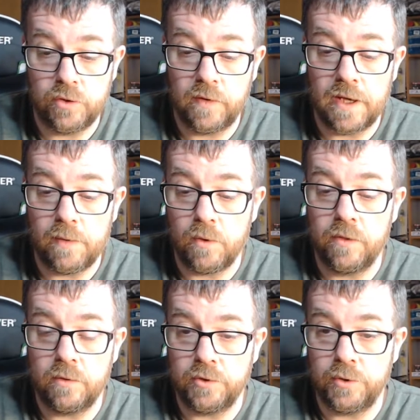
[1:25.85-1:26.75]
get one that will
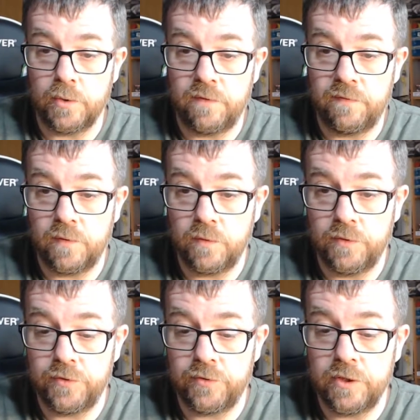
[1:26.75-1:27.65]
do a full
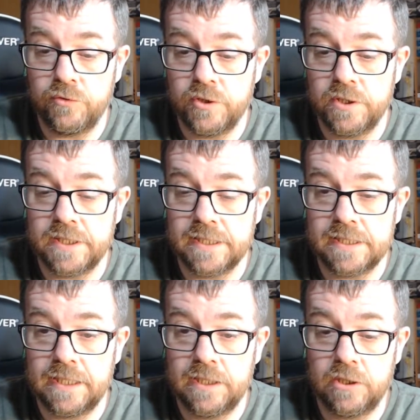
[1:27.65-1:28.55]

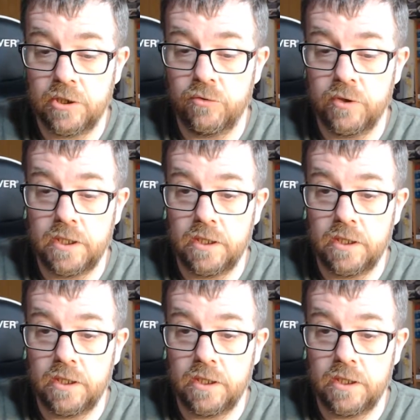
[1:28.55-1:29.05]
360-degree